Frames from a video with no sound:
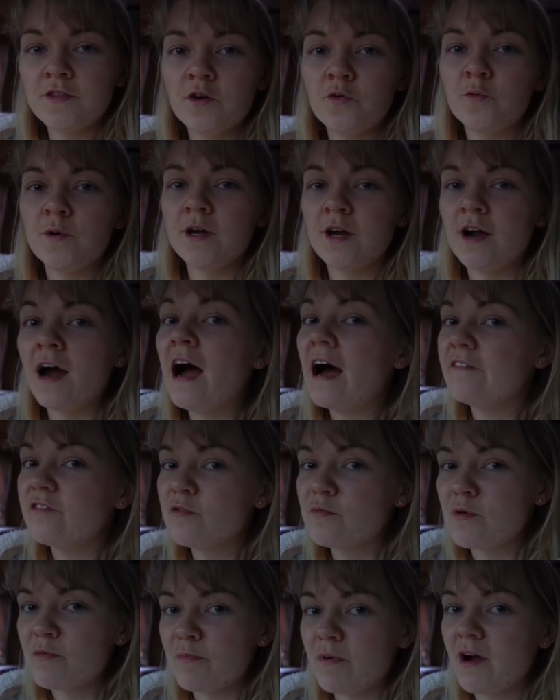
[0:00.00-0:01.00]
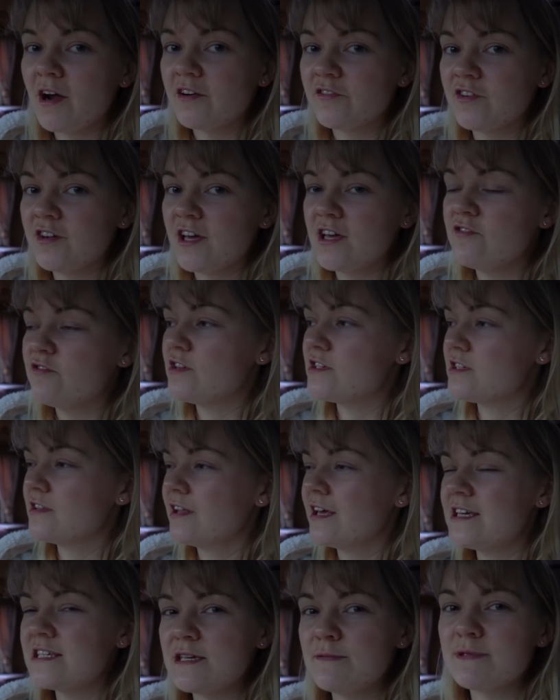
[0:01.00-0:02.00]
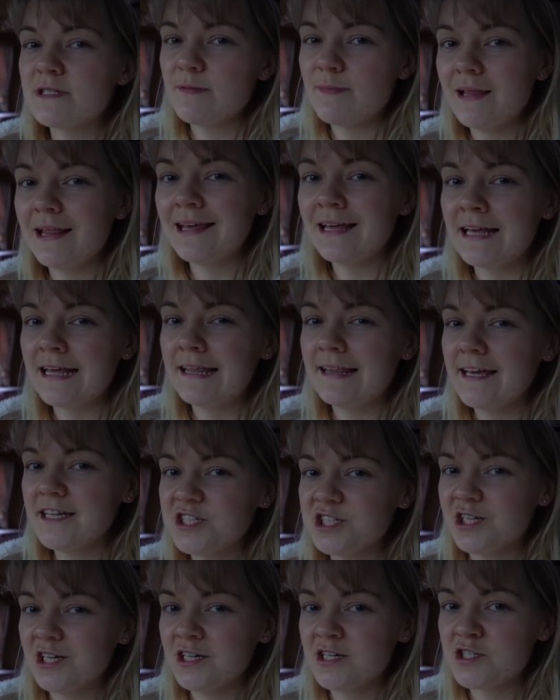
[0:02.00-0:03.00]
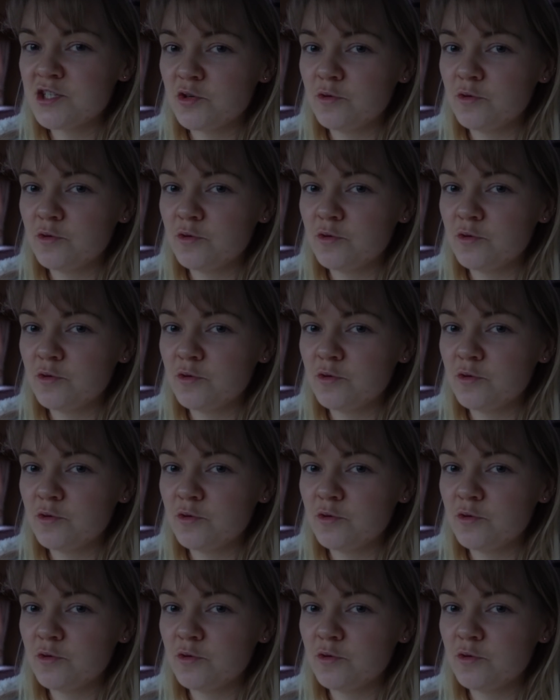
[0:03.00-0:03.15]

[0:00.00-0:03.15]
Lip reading: that we are having with Park for Night recently. It seems to be like glitching, so